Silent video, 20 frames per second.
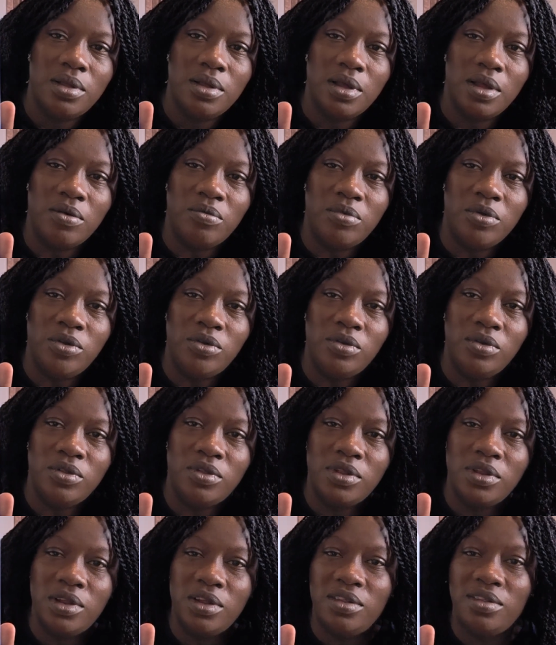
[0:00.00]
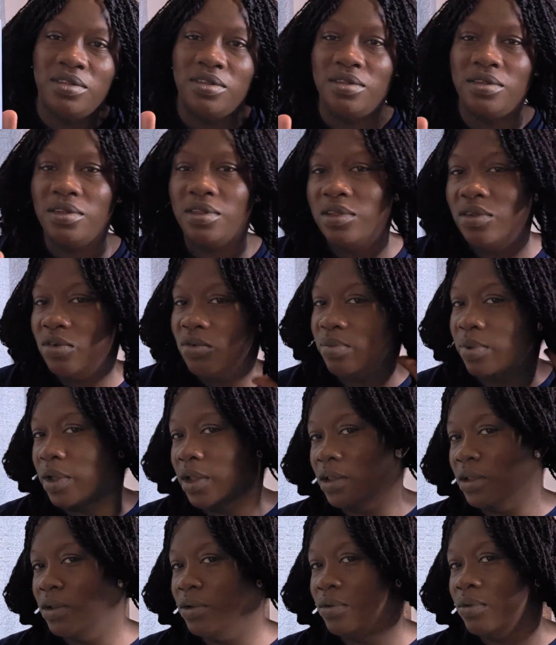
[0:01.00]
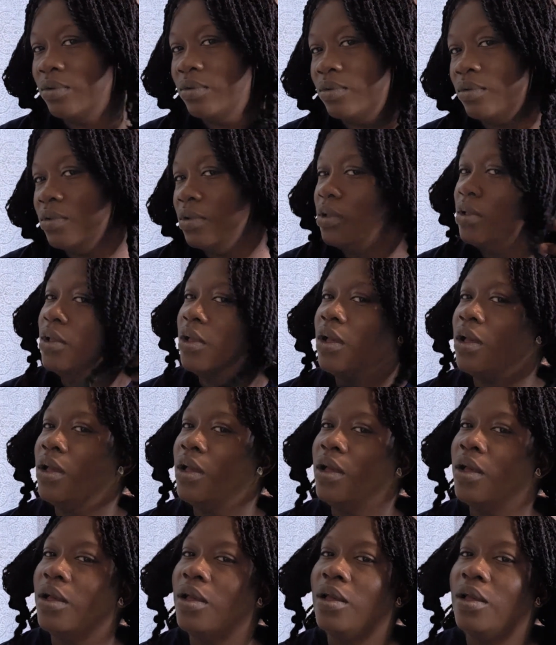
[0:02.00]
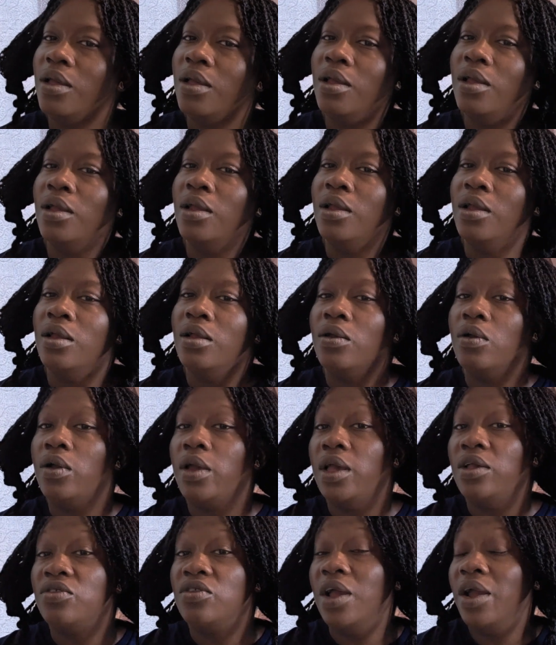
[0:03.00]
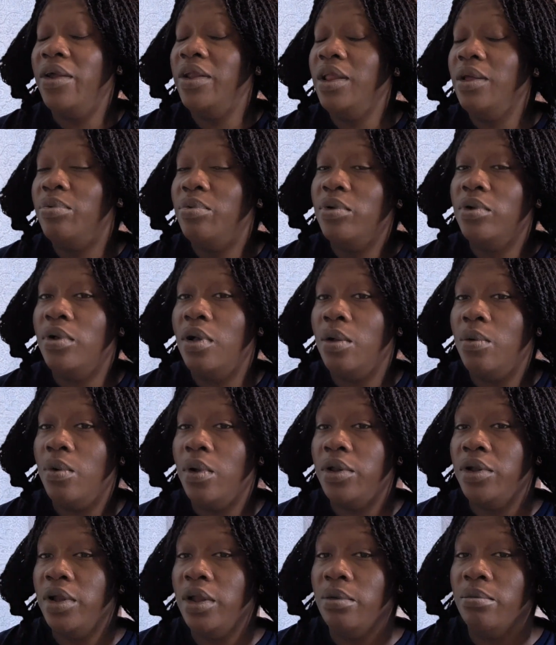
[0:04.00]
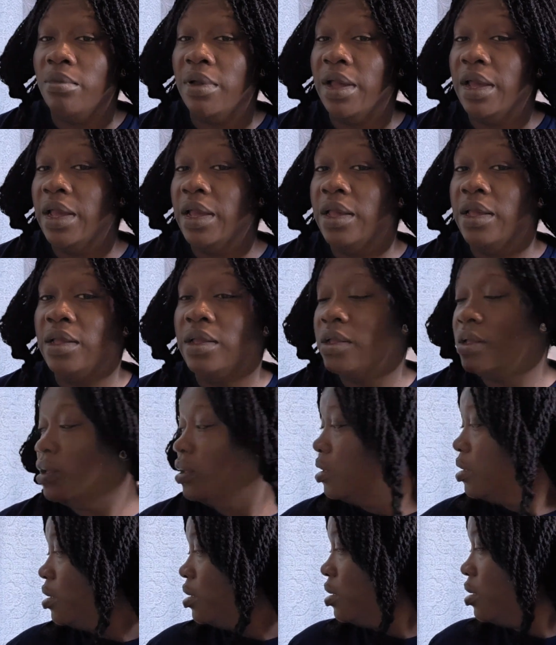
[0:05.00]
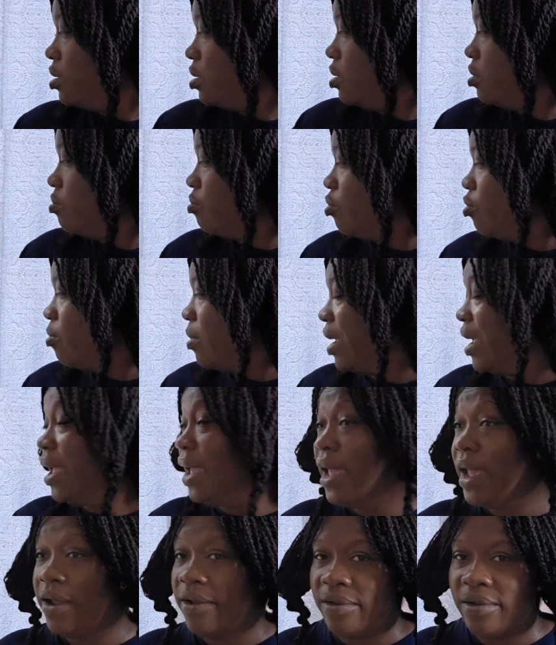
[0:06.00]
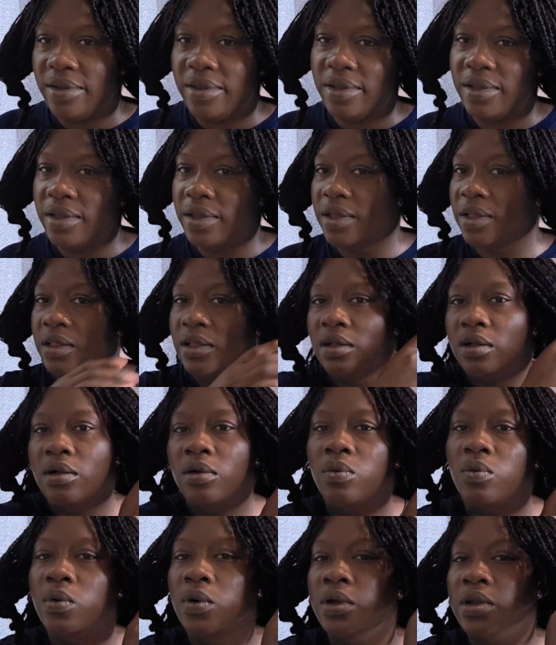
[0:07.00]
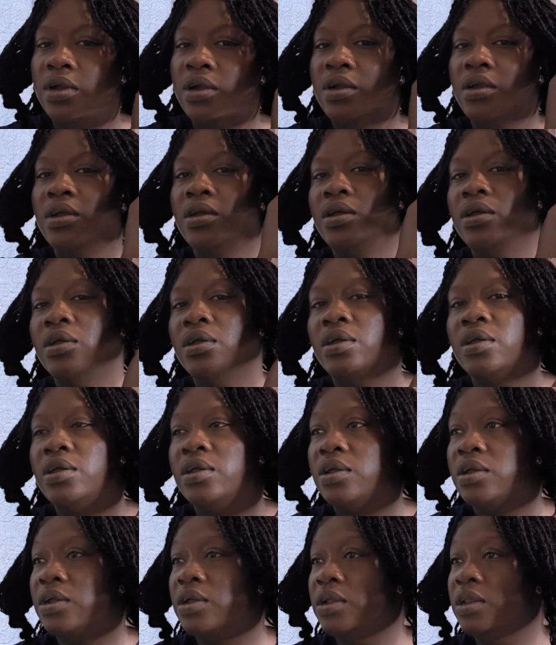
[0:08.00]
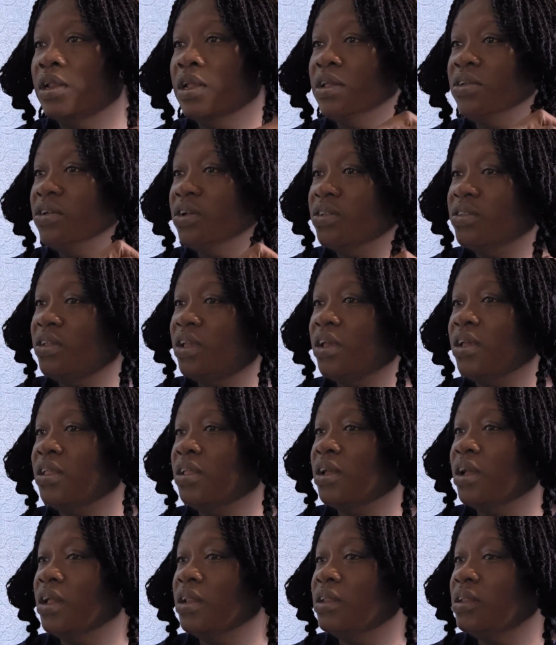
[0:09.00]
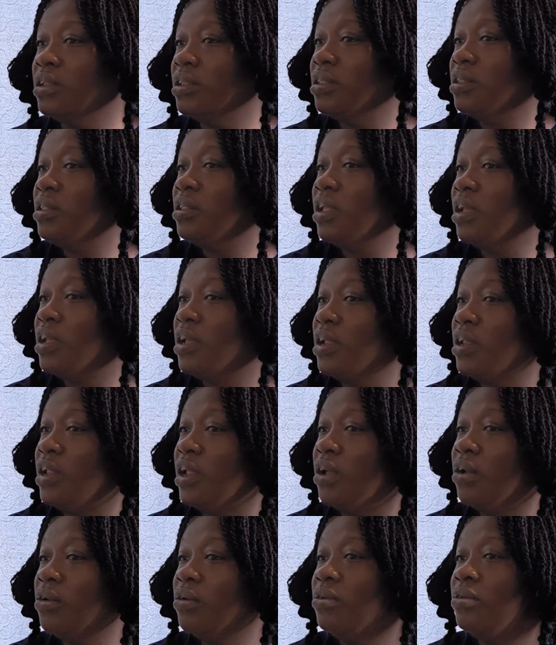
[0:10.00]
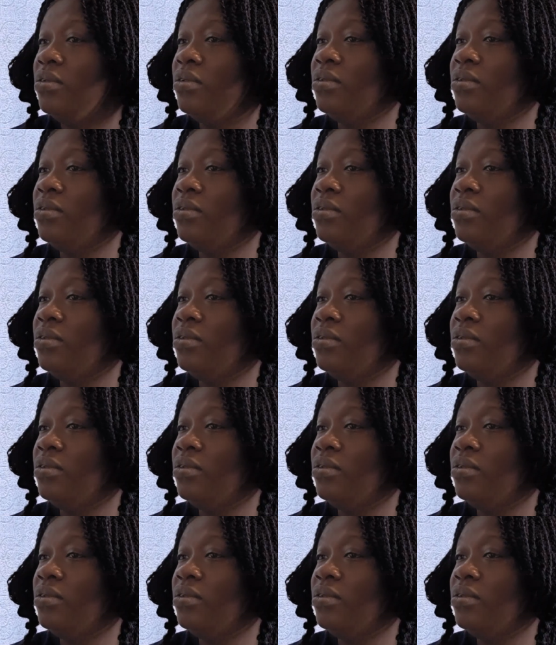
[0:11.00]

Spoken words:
I've been using it little by little. Okay, so I already put hot water in put my hair in the hot water, and let's just take it down.